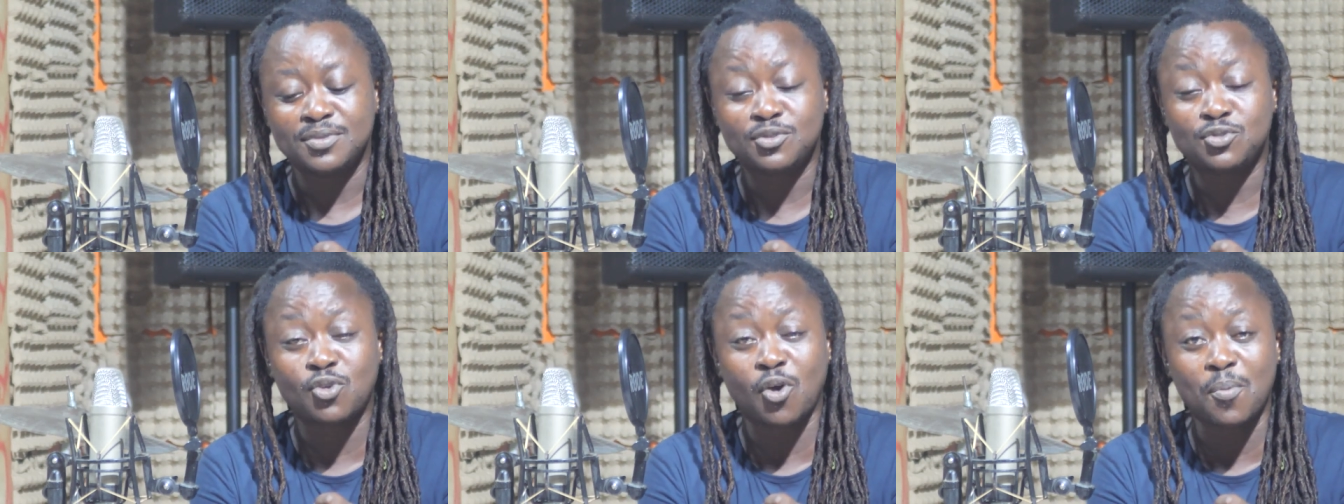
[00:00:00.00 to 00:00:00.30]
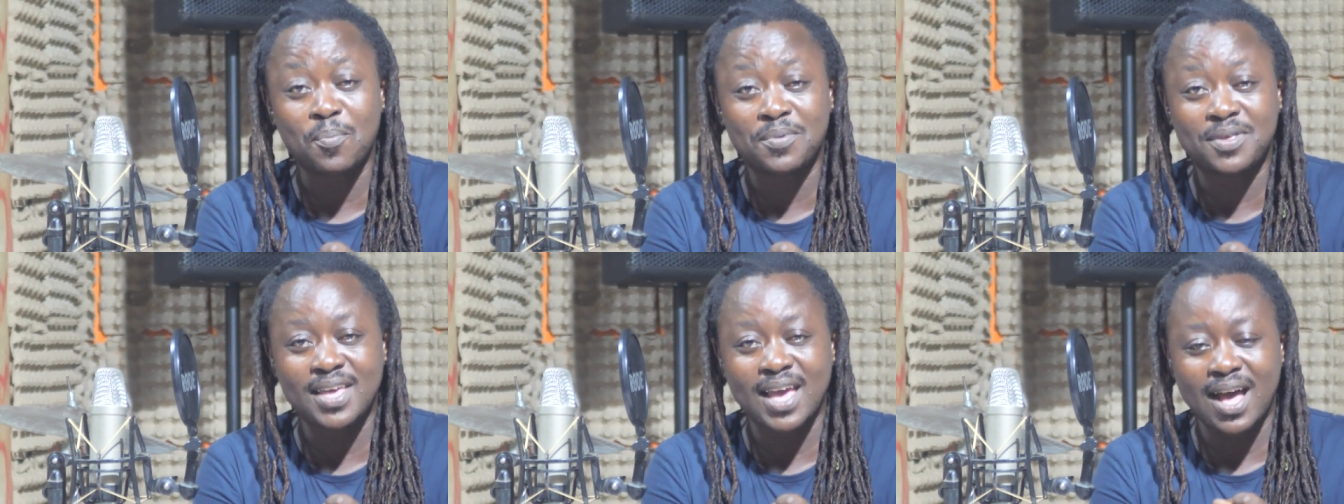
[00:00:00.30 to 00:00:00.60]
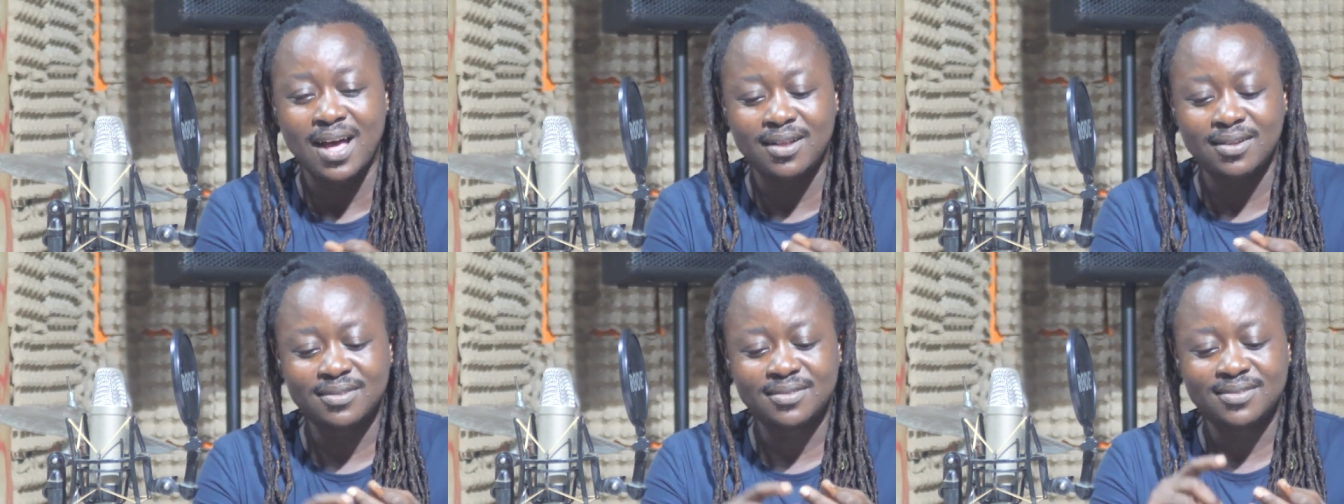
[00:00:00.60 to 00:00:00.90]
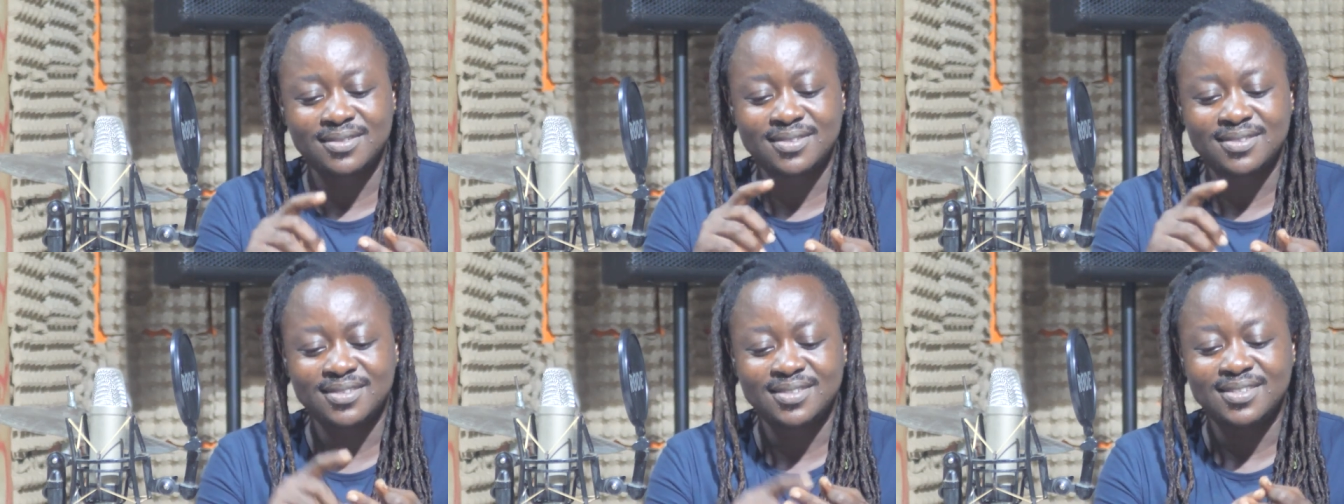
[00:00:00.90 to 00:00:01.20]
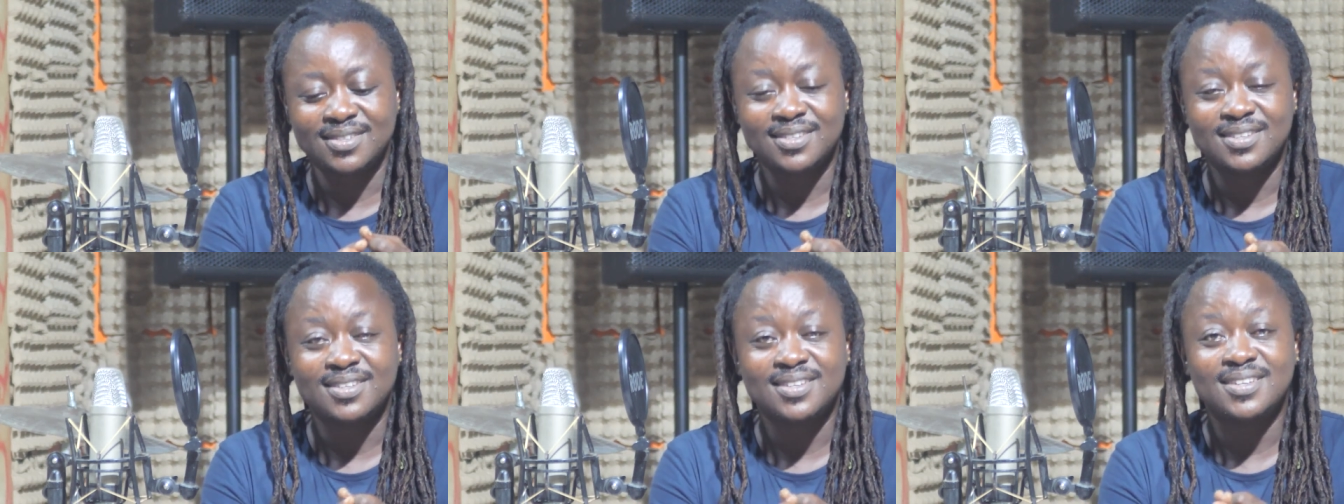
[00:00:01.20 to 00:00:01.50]
Top Girl,
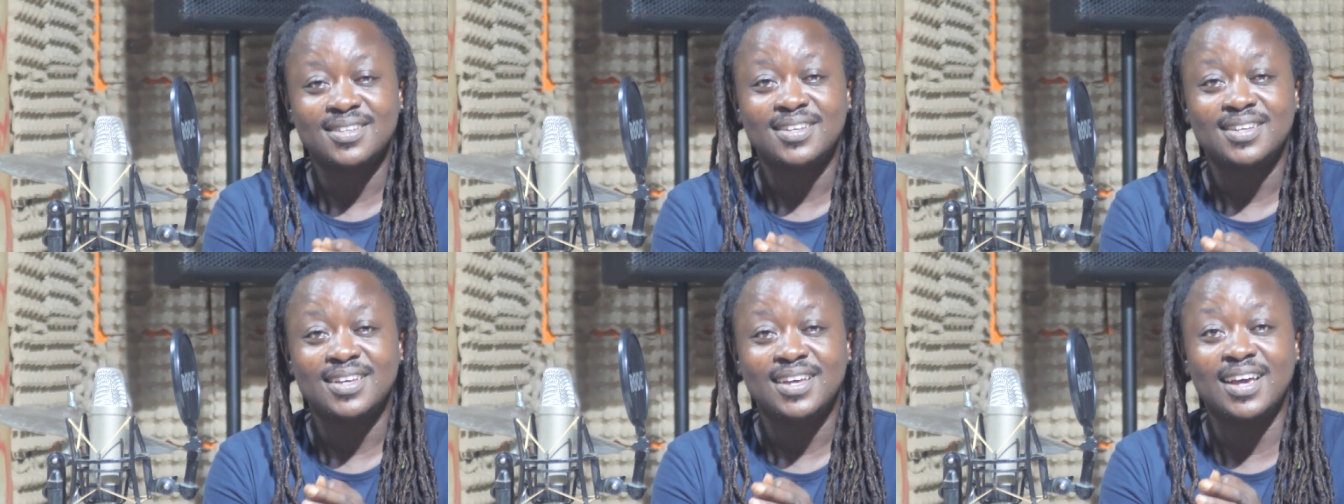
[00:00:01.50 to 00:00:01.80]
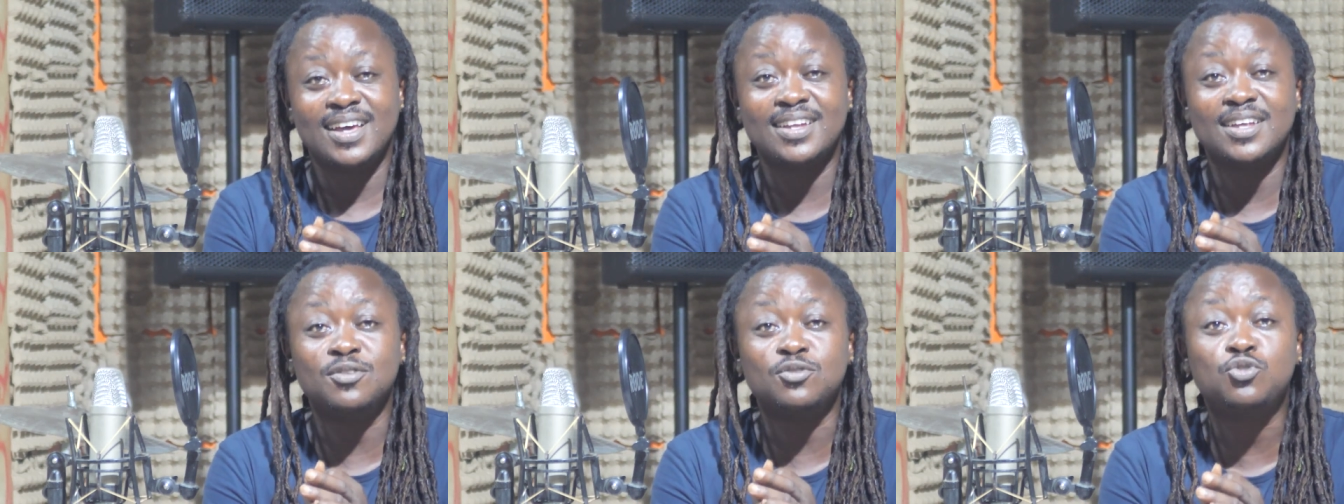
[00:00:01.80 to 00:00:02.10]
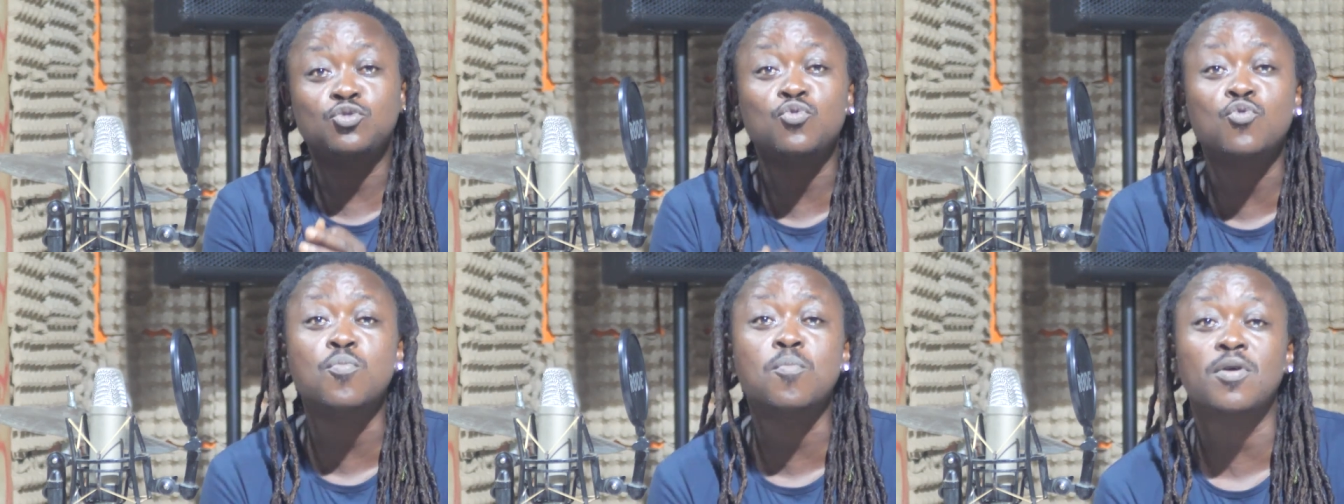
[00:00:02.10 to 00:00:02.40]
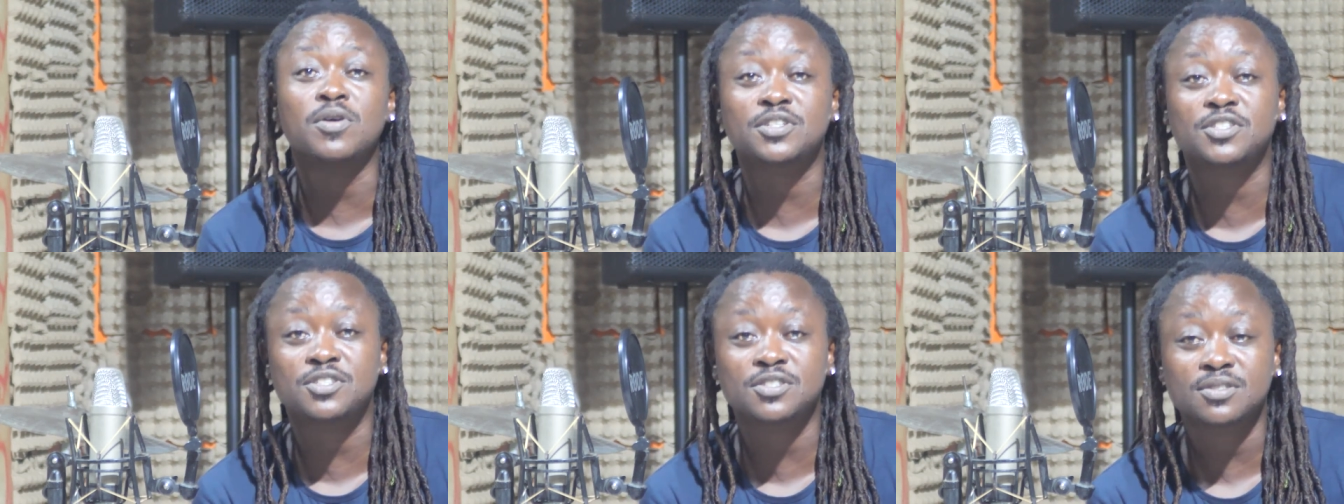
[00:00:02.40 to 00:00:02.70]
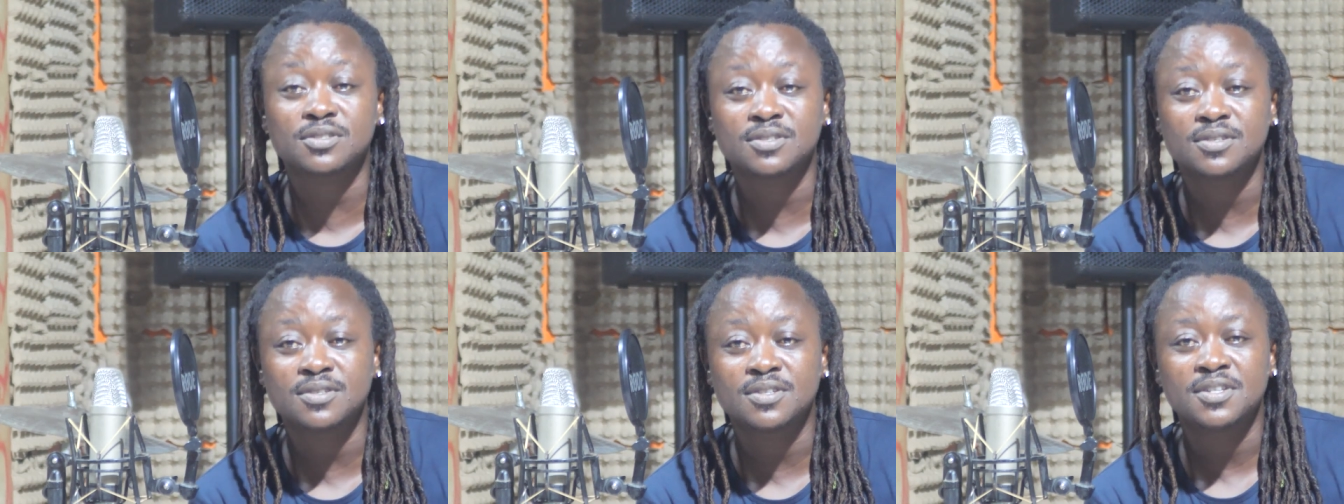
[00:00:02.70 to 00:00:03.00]
and then Too Much.